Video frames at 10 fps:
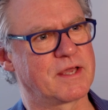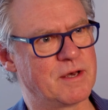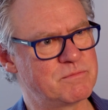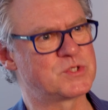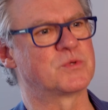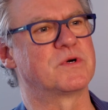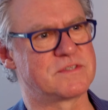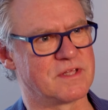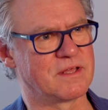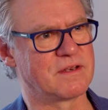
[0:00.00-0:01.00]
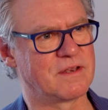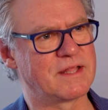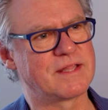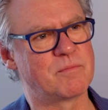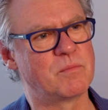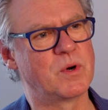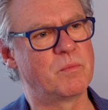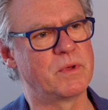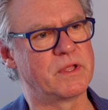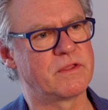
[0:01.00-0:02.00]
comes to us then at that
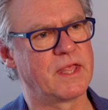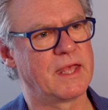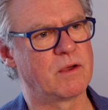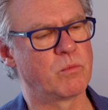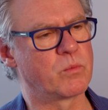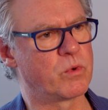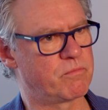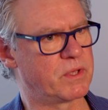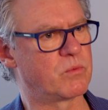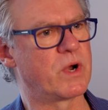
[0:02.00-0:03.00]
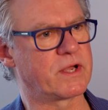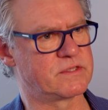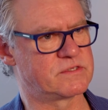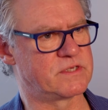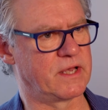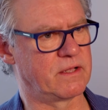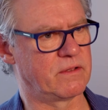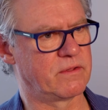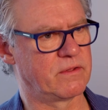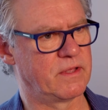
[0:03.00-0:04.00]
moment when we've been reconciled.